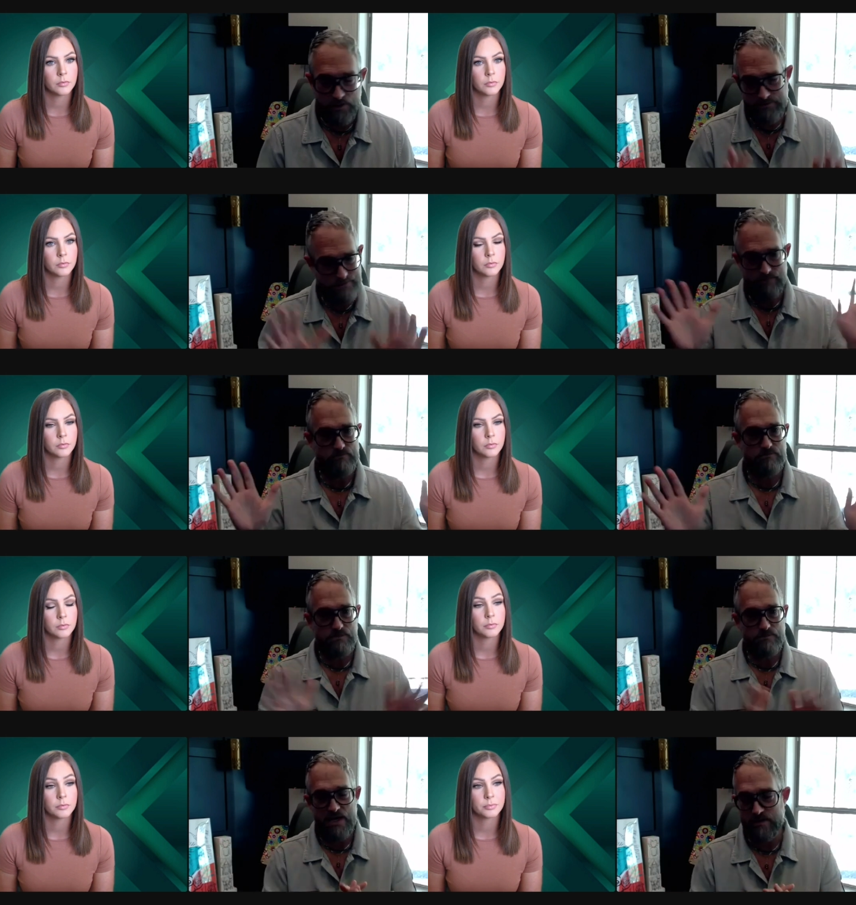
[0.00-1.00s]
Speaker 1: I'm not a
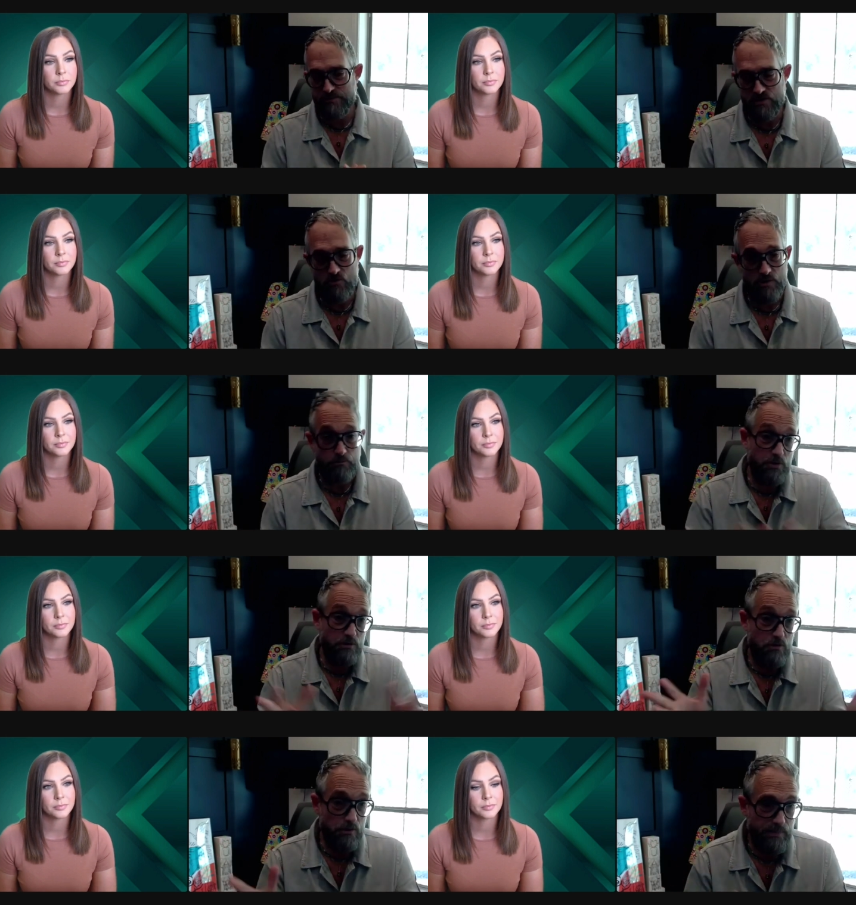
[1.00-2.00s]
Bitcoin bull or bear,
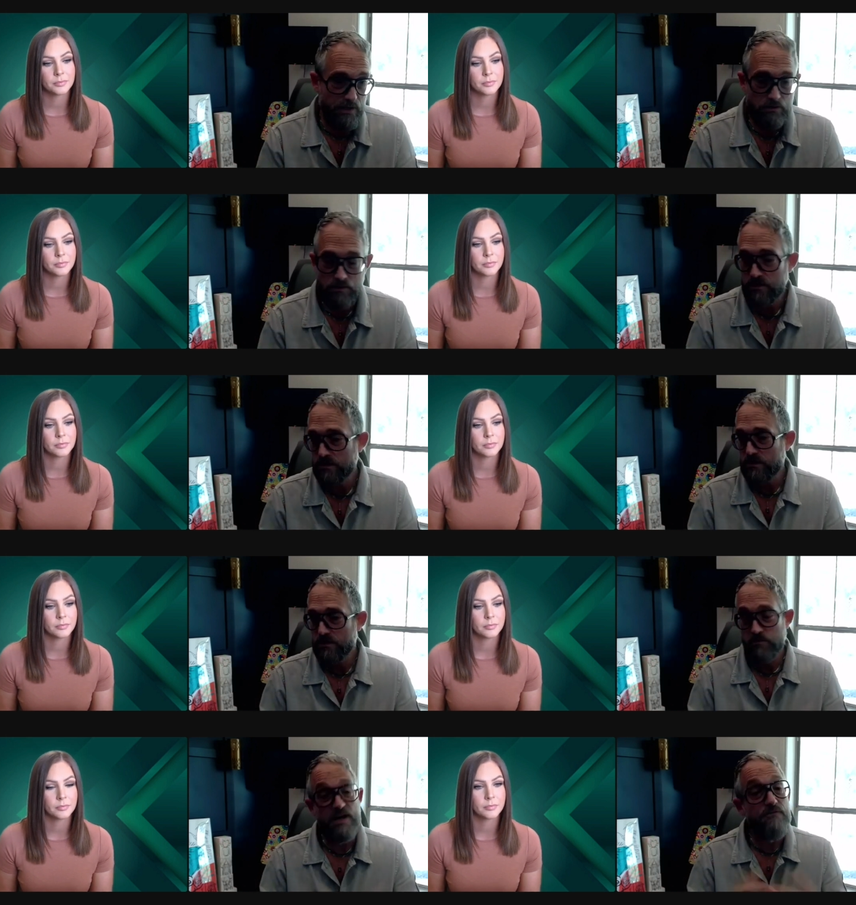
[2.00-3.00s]
but if
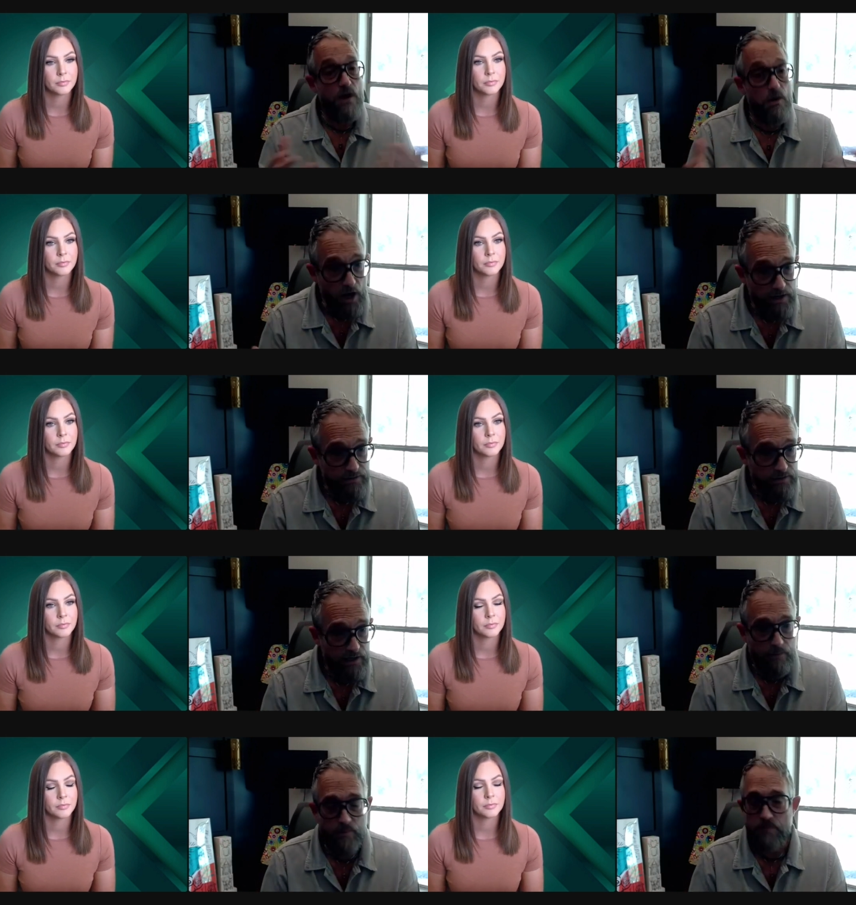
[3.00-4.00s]
I'm right and I'm a
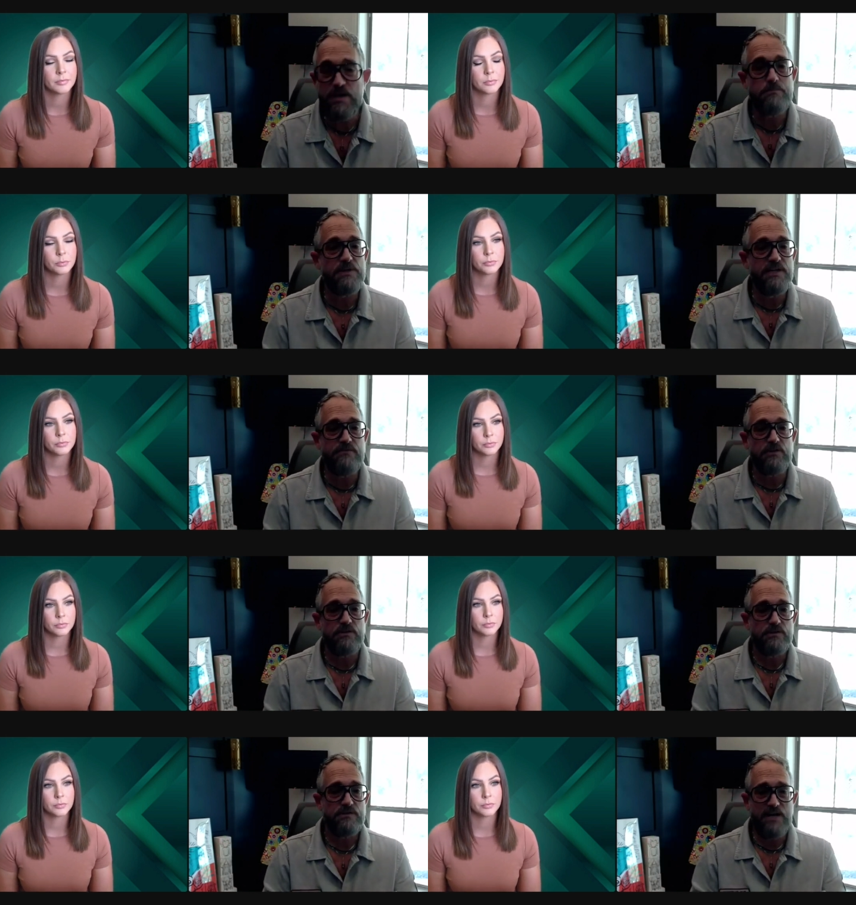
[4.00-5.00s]
big believer
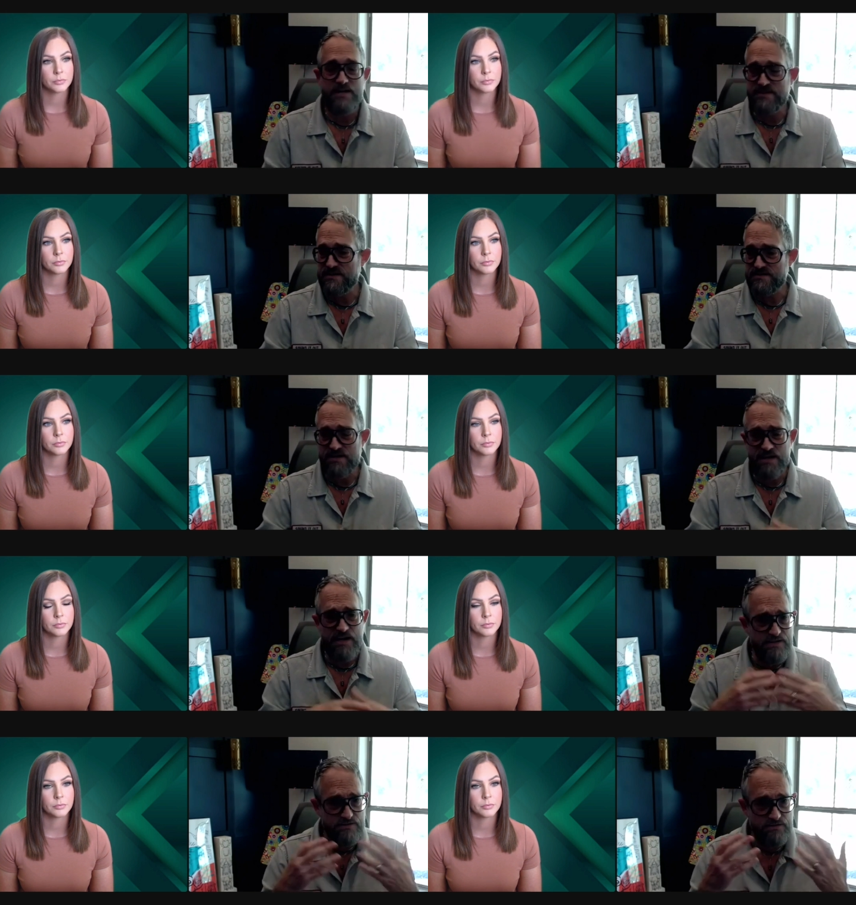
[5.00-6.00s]
that this is
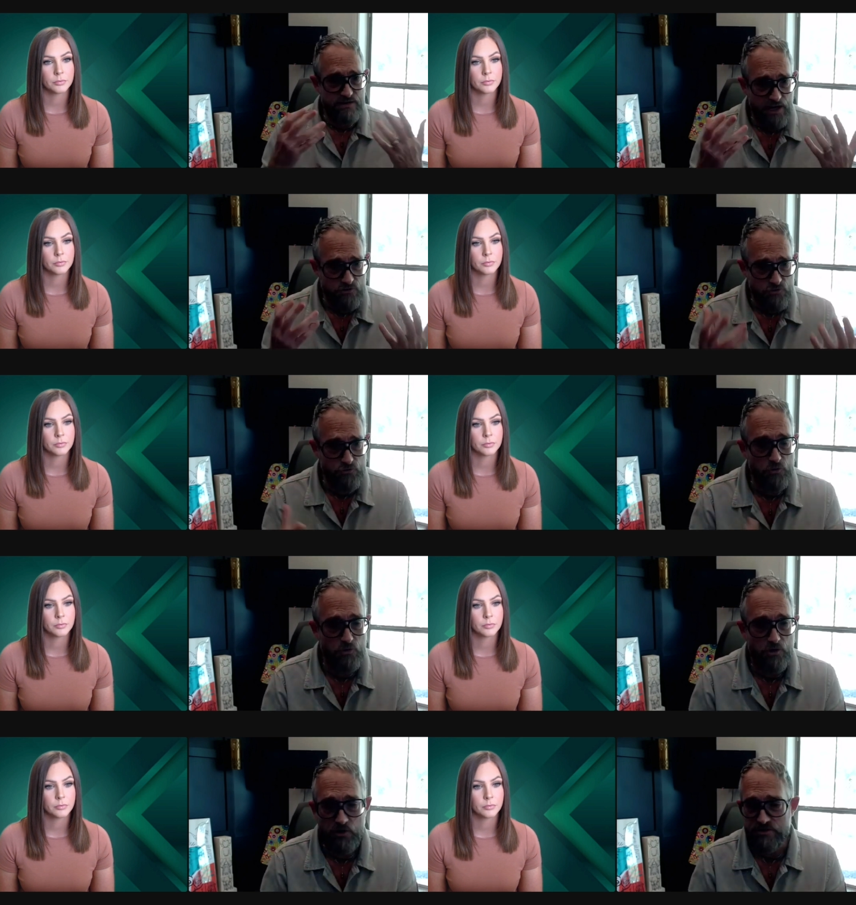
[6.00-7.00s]
a true
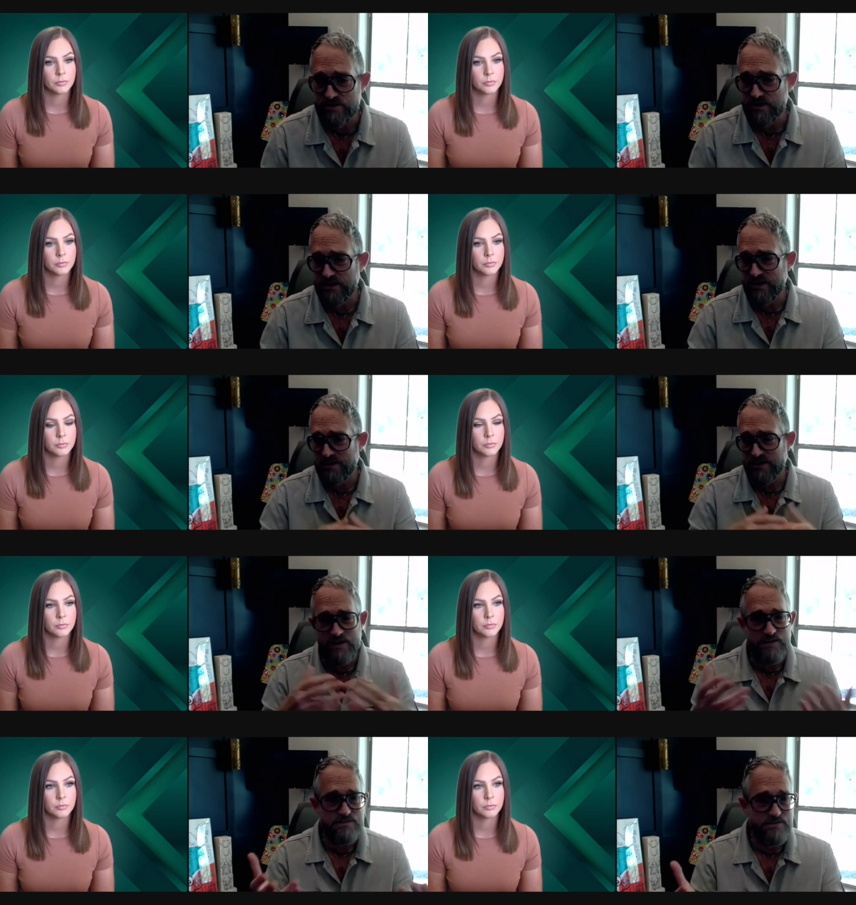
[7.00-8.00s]
currency, it is
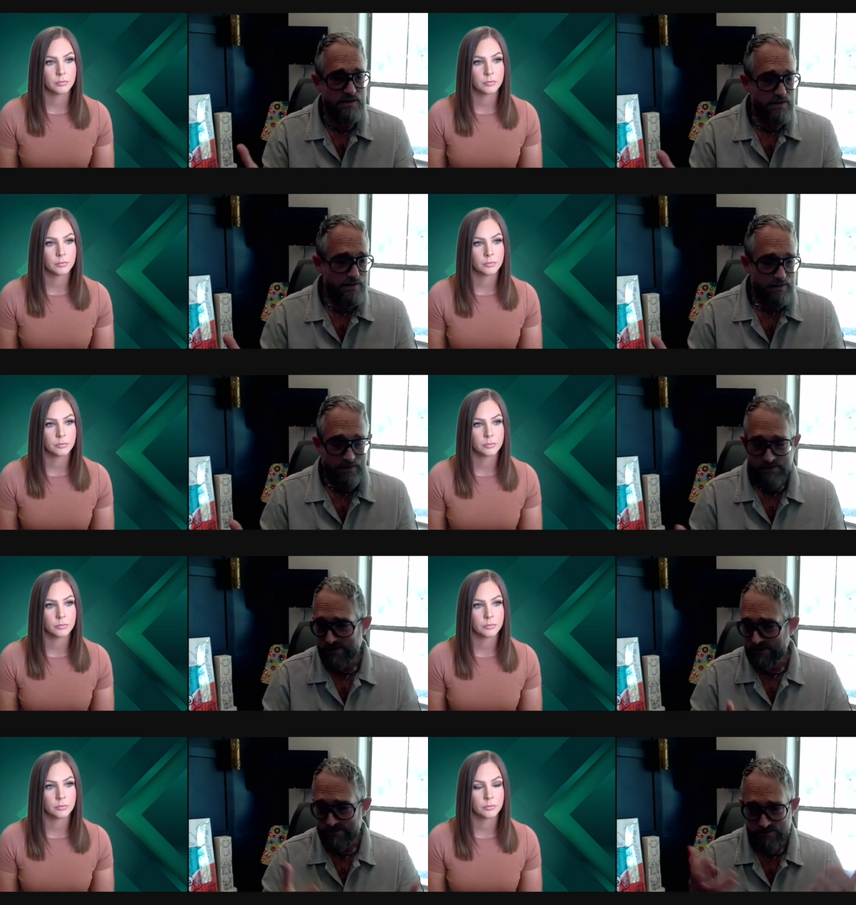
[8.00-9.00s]
uh, the
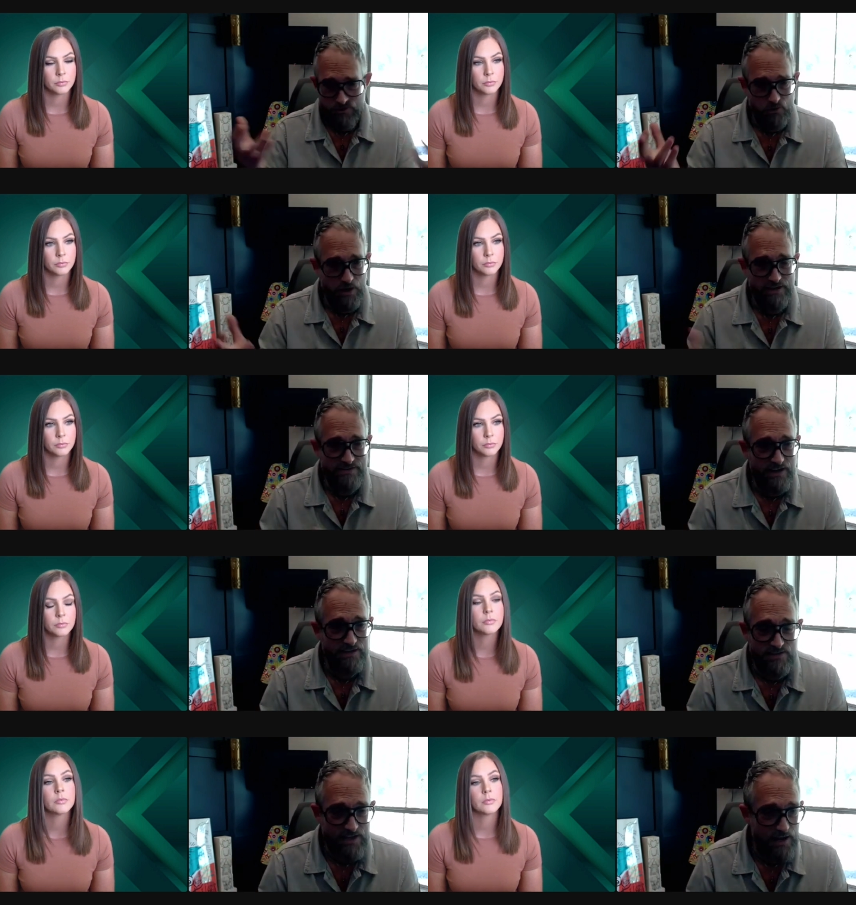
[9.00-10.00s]
new
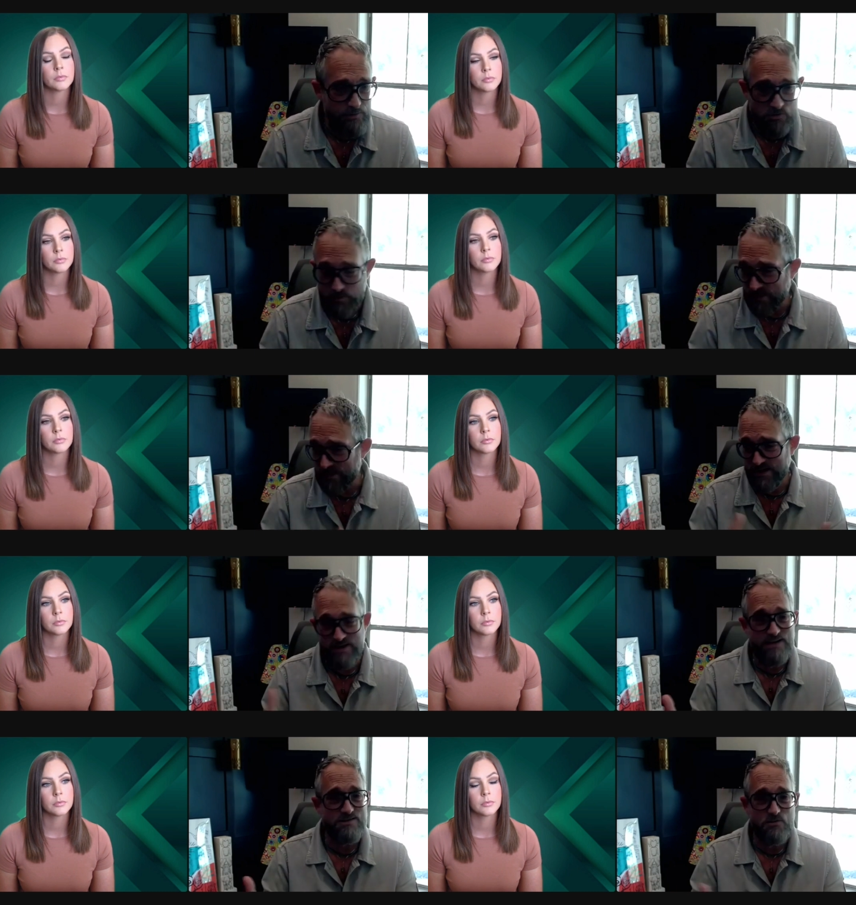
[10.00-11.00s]
anti-establishment. It is a
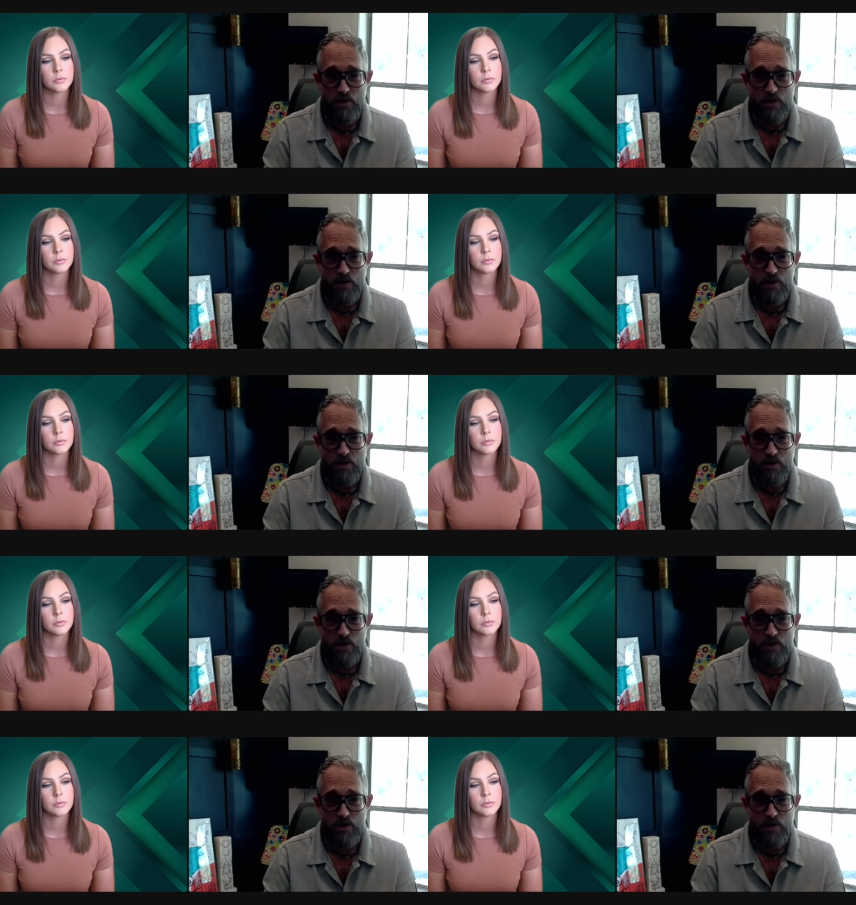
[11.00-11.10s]
way to